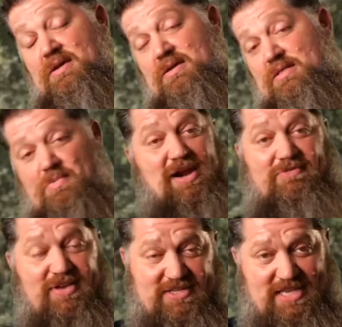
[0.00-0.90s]
The way to
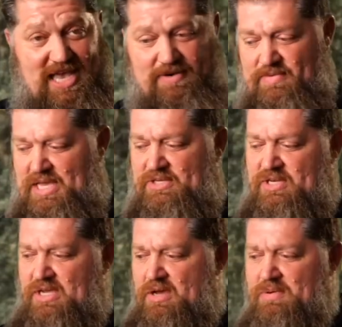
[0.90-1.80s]
fix that is
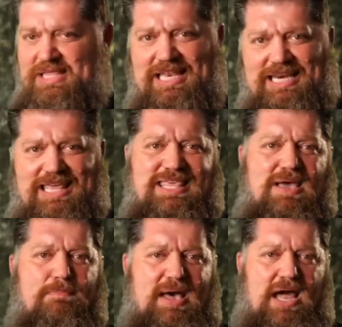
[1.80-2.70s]
to go with a
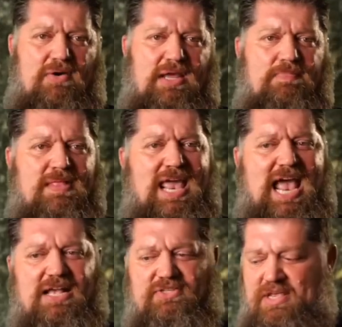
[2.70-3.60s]
lithium battery,
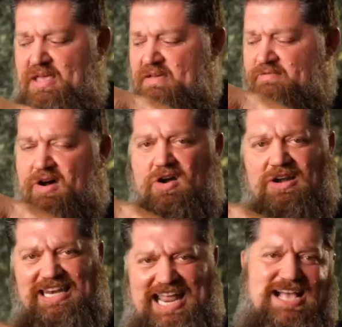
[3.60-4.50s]
has far
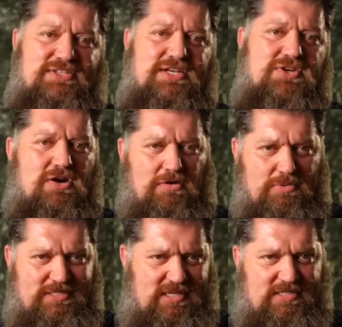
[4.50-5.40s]
less internal
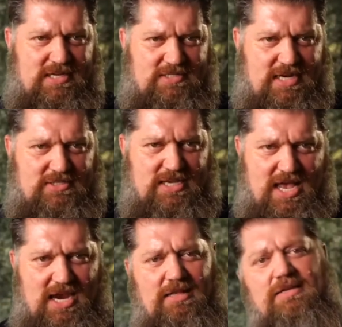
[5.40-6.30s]
resistance
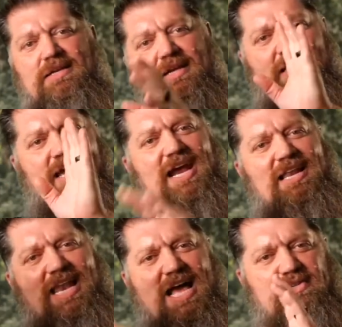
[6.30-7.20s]
inside, and
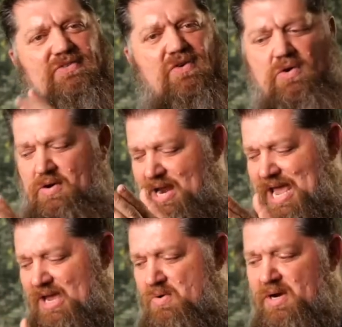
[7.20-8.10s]
allows for
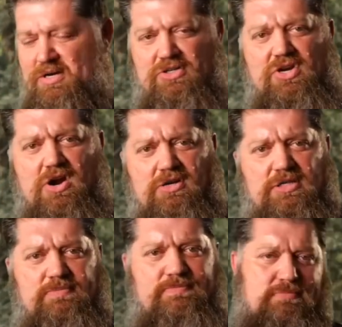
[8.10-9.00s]
a quicker
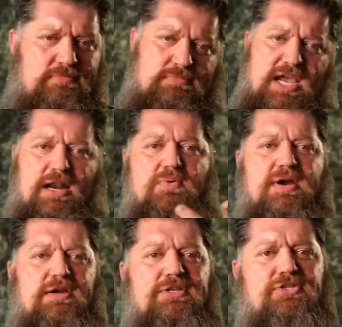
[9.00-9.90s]
charge and a
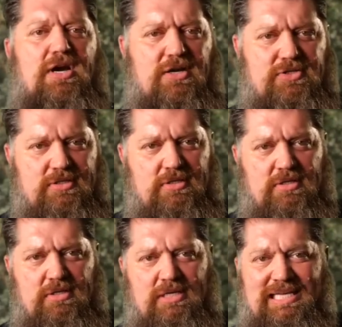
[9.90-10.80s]
quicker discharge.
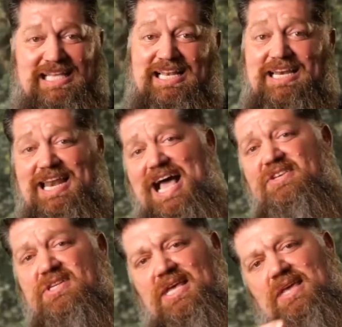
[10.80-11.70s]

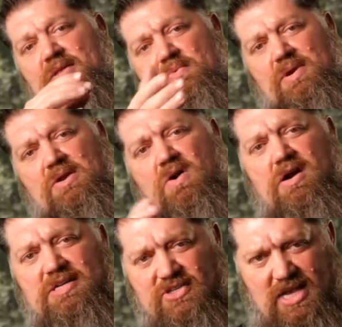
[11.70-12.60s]
Lastly, when you are
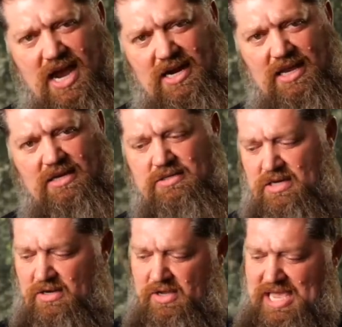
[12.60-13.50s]
deciding to
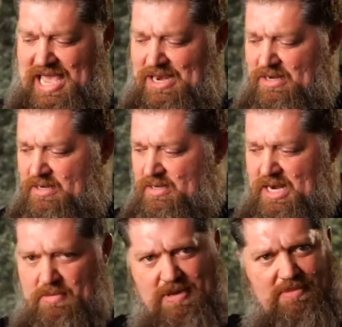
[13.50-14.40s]
look at, you
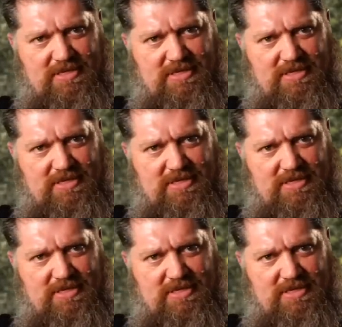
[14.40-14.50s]
know, maybe